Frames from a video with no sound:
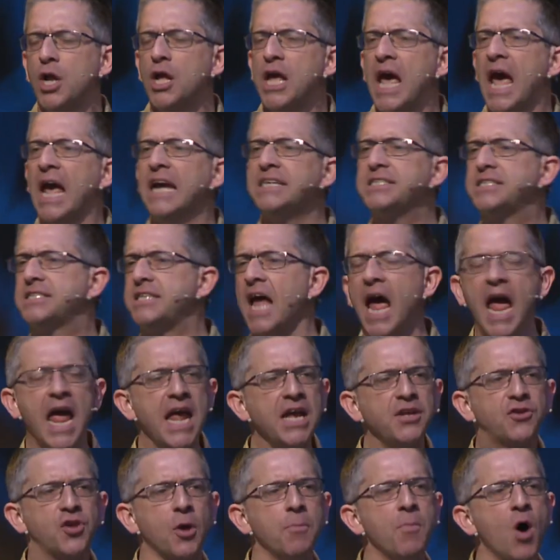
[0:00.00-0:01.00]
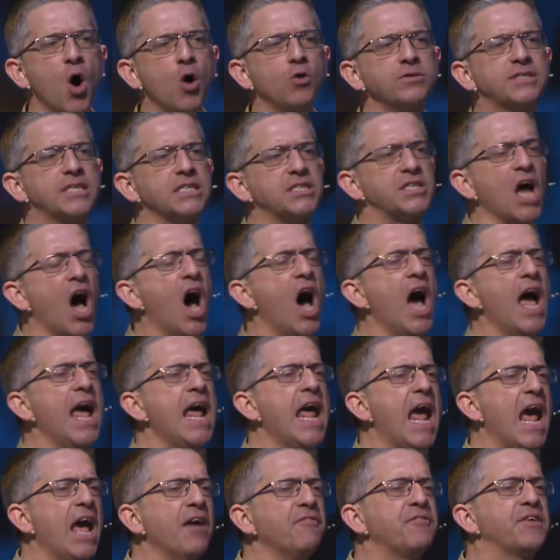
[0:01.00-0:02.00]
He's saying to Moses, I
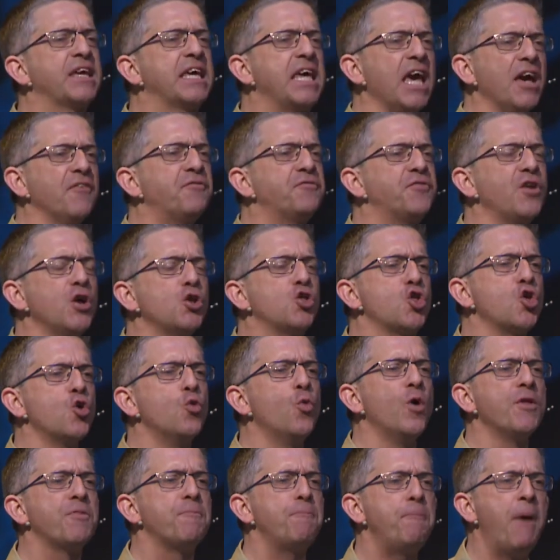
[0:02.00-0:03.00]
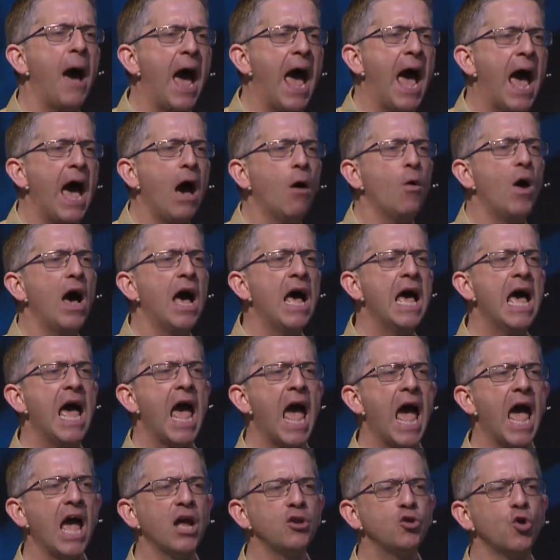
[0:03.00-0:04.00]
have gifted you with power
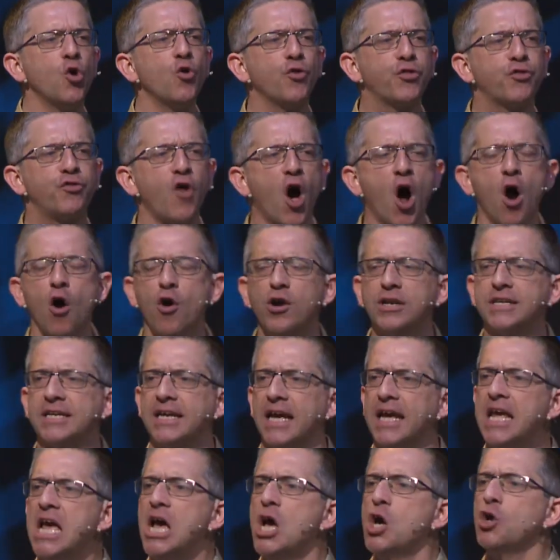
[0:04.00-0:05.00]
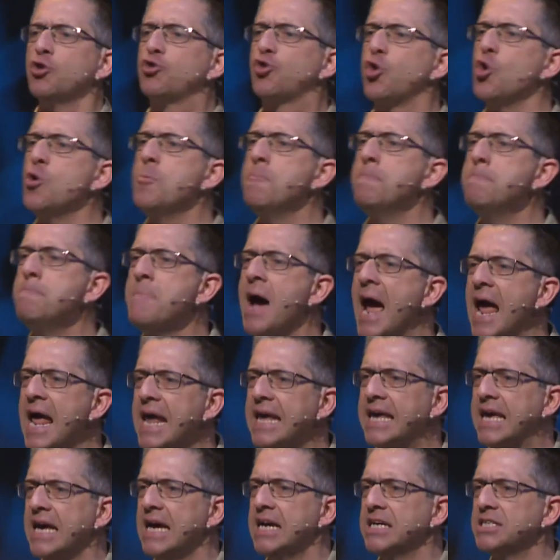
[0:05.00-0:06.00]
and authority to
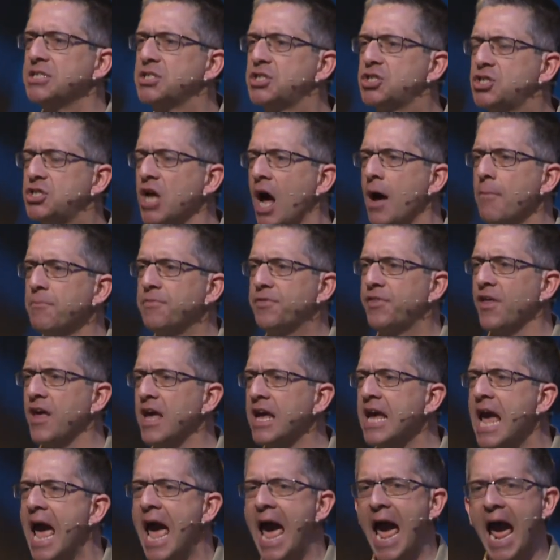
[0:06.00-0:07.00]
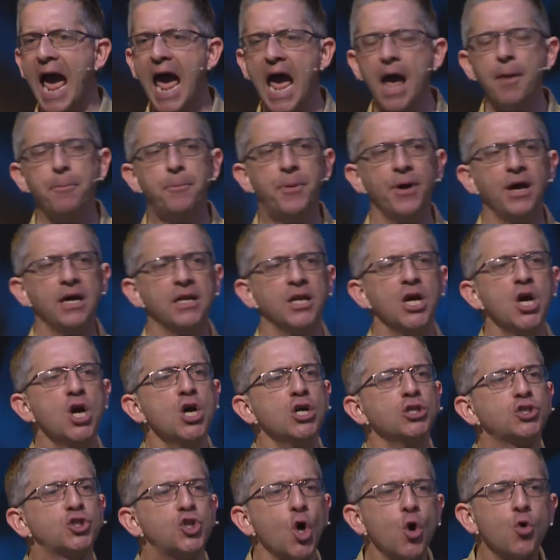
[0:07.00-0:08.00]
make something happen.
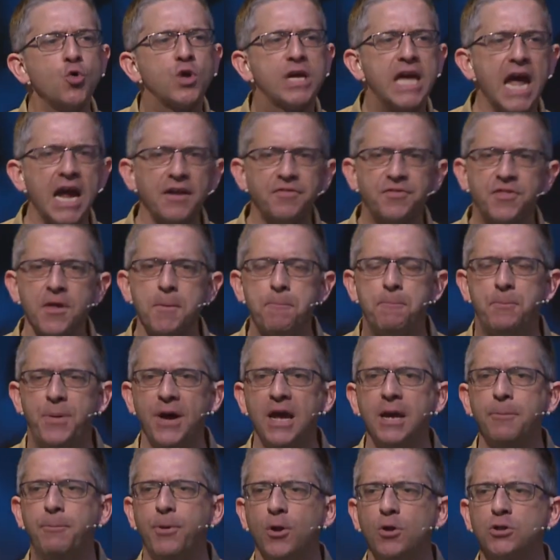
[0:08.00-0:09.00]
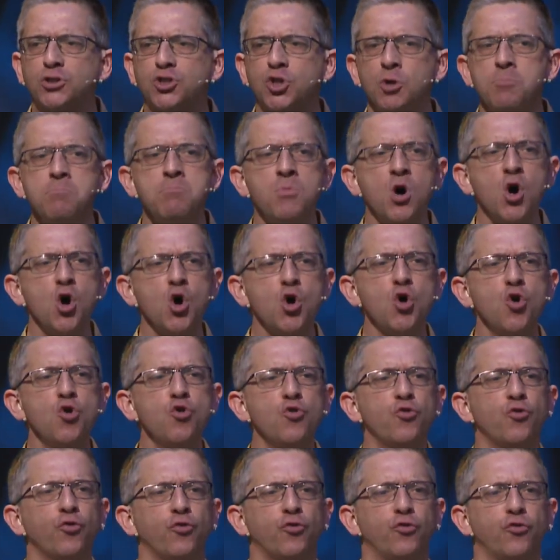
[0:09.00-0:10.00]
So get the people to
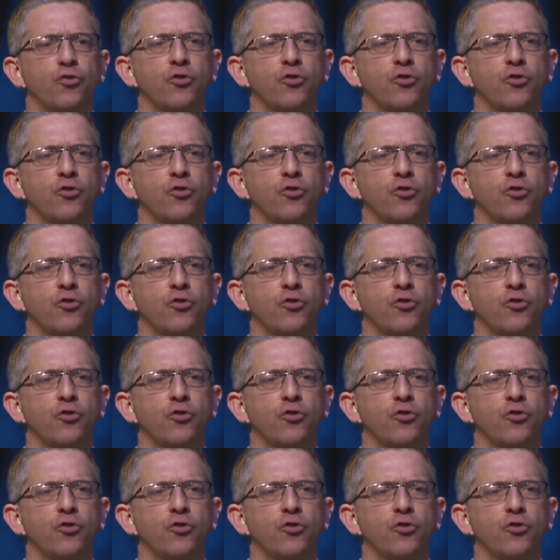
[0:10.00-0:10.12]
move.